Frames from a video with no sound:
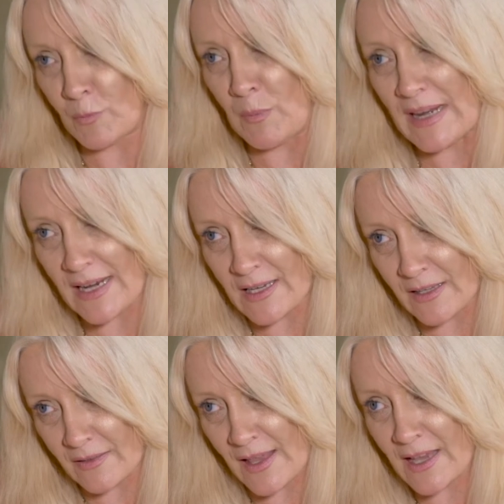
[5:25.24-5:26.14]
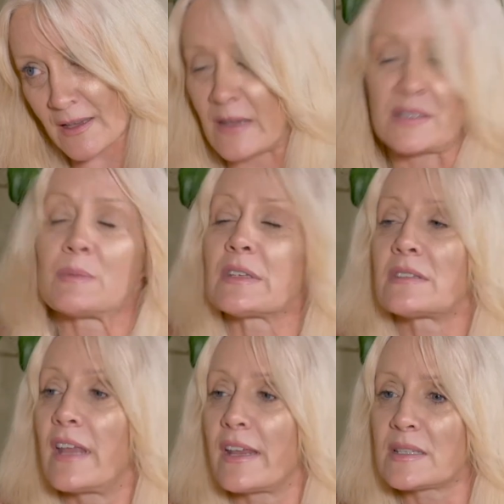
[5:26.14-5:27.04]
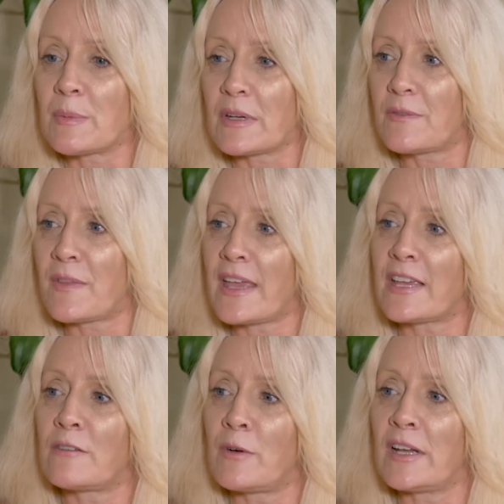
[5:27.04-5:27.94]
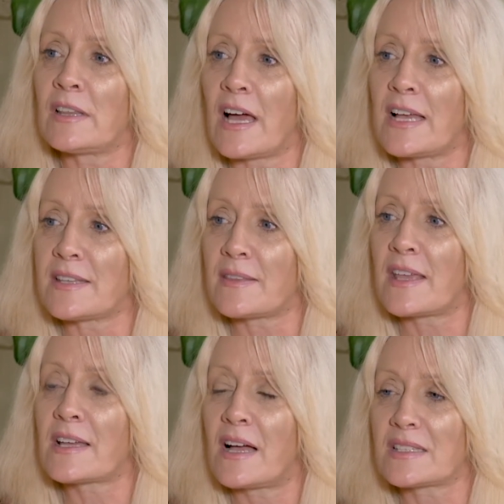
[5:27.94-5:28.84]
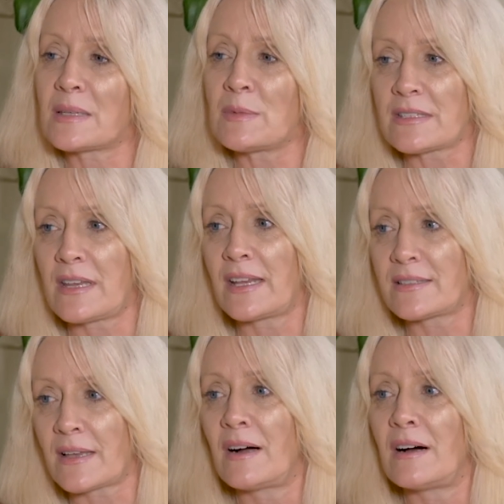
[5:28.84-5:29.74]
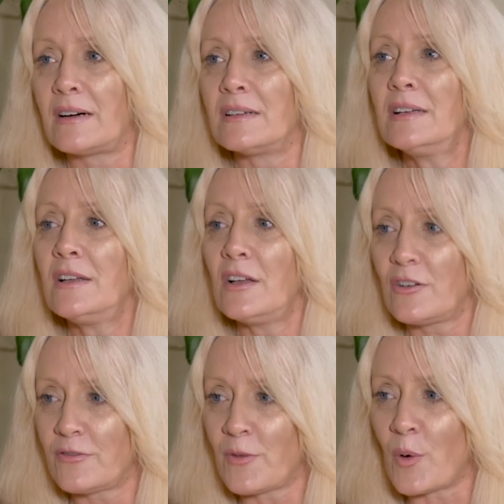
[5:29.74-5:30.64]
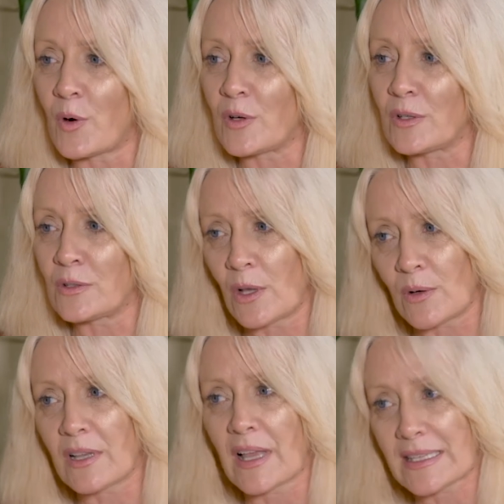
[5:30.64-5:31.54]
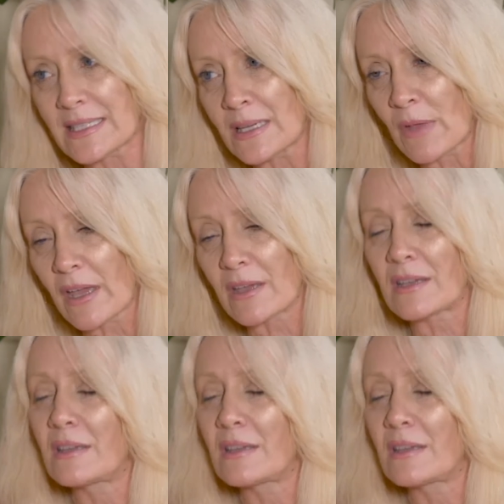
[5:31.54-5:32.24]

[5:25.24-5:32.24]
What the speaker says: meeting their customers' needs. But if they can realize that their customers' needs are for lower glycemic.